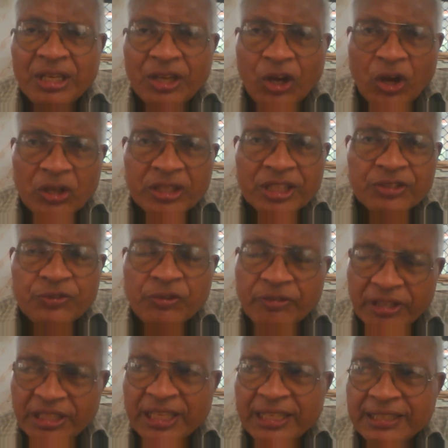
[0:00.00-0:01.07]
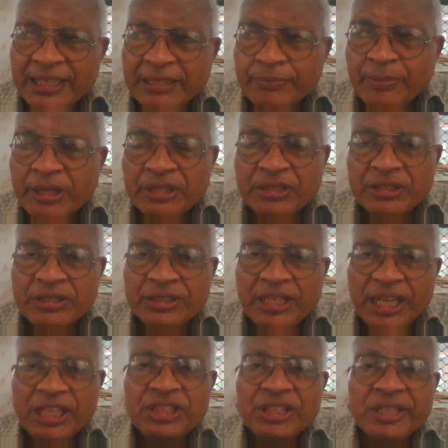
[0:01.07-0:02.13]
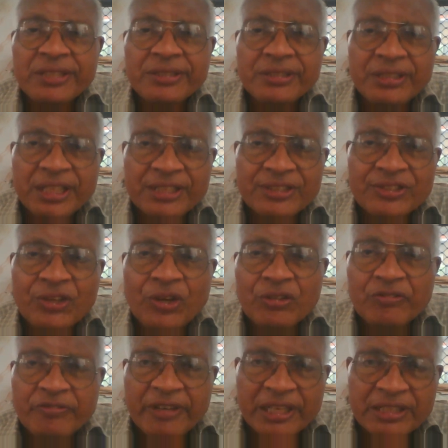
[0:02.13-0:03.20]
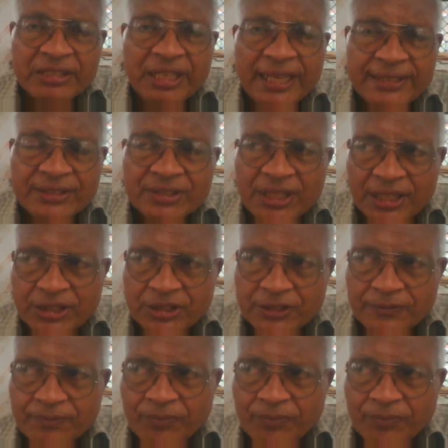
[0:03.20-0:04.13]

Now on earth we work like that, but nature does not work as such.